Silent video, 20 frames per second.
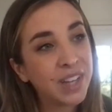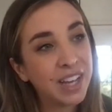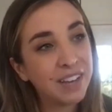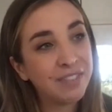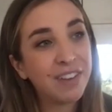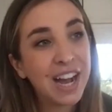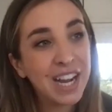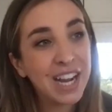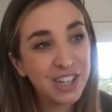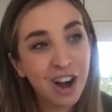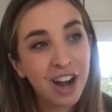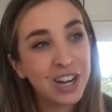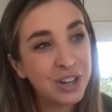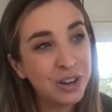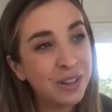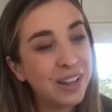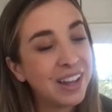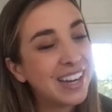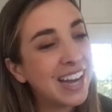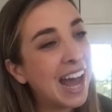If I try
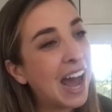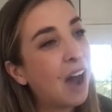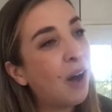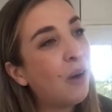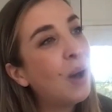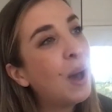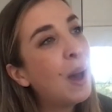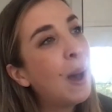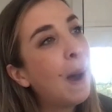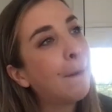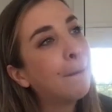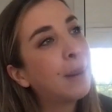to do that now,